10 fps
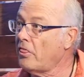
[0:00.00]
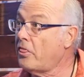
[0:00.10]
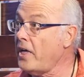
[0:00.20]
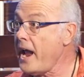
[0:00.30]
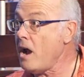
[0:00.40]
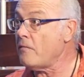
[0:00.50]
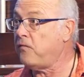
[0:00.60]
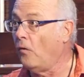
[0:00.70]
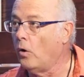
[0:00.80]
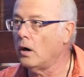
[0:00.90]

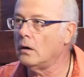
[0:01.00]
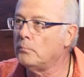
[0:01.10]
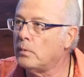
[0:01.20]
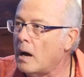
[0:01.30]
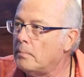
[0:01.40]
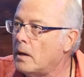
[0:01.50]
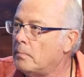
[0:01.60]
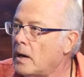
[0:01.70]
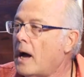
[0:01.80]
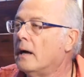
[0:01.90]
Therefore, blah, blah,
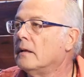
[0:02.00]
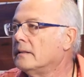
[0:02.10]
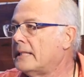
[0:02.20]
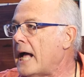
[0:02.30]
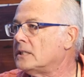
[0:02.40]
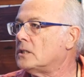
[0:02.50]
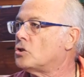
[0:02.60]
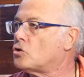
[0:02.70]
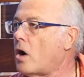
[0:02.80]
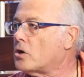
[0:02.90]
blah. That's
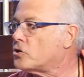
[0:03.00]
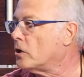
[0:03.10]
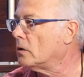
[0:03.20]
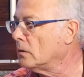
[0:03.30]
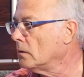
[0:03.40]
structure.